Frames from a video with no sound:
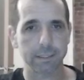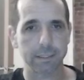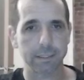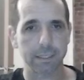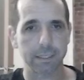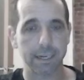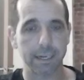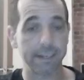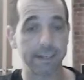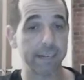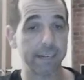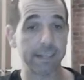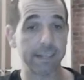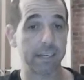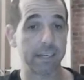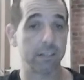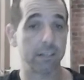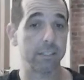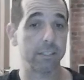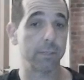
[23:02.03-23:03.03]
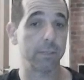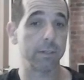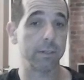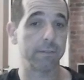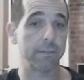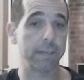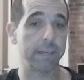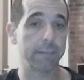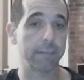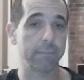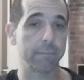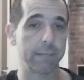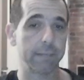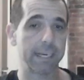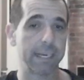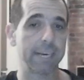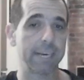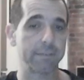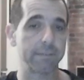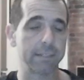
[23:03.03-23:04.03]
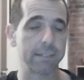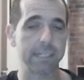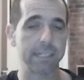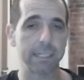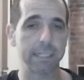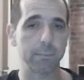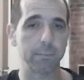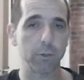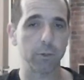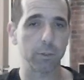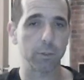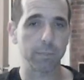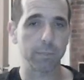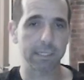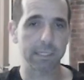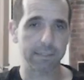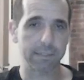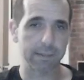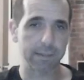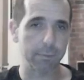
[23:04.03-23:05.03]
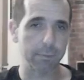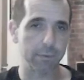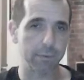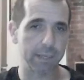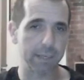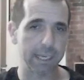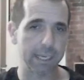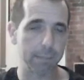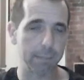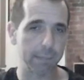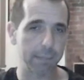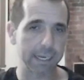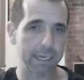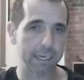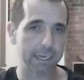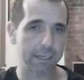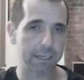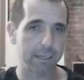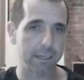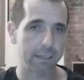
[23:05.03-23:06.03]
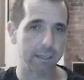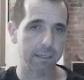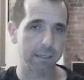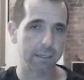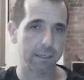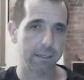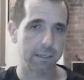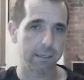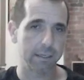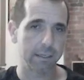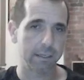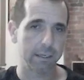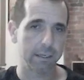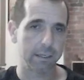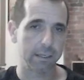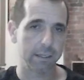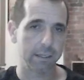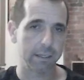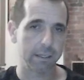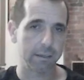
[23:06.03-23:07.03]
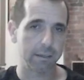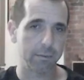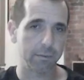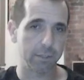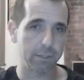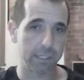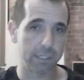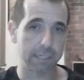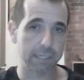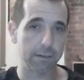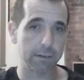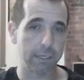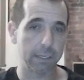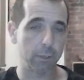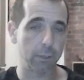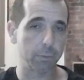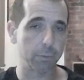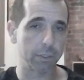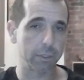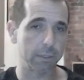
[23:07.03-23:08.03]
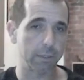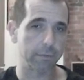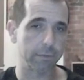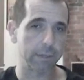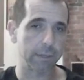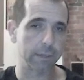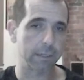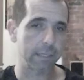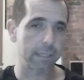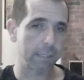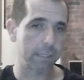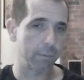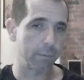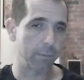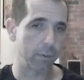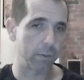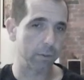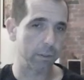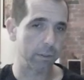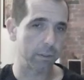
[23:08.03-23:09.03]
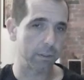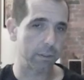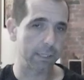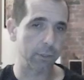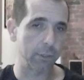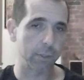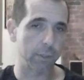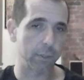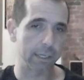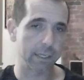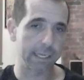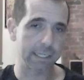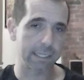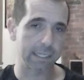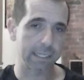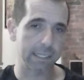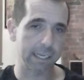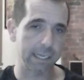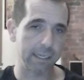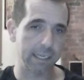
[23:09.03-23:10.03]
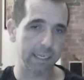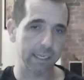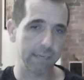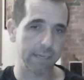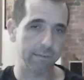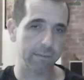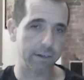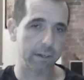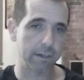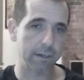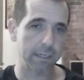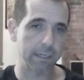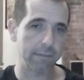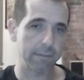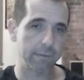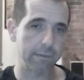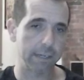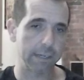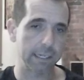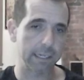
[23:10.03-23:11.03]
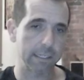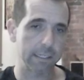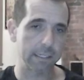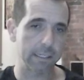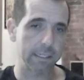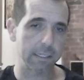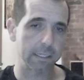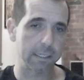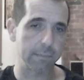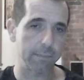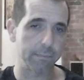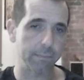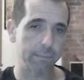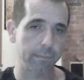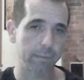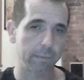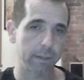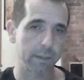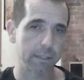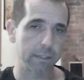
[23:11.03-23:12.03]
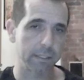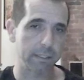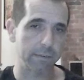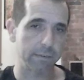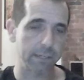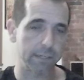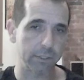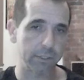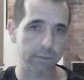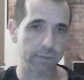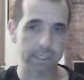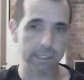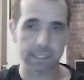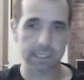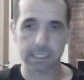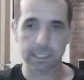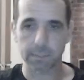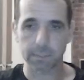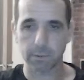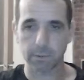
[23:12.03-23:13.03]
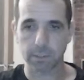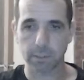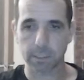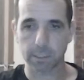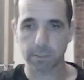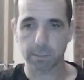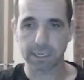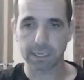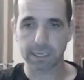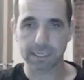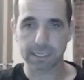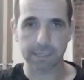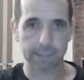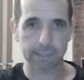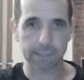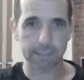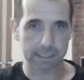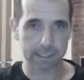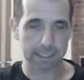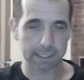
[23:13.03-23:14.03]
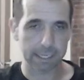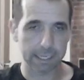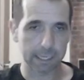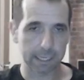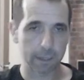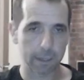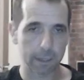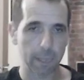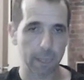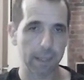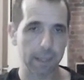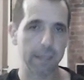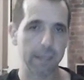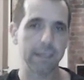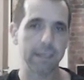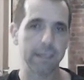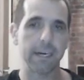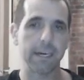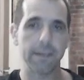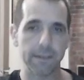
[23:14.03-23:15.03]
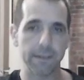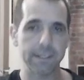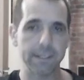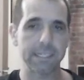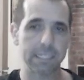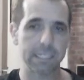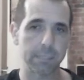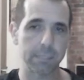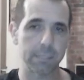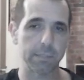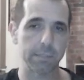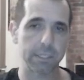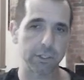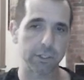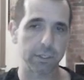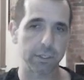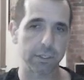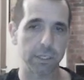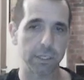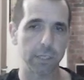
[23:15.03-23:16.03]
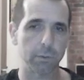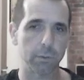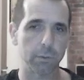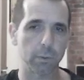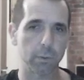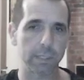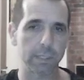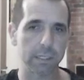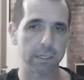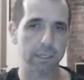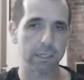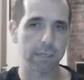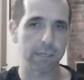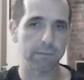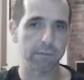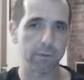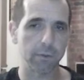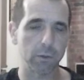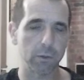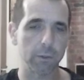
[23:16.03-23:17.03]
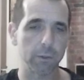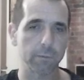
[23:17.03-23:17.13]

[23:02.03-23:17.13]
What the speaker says: And now they can't do anything. They have to take the pawn, because if they move the king back, which is their only option, if they don't take the pawn, then you're going to get to e5 and defend your e6 pawn. So black now has to take, and then this is the position that you're always looking for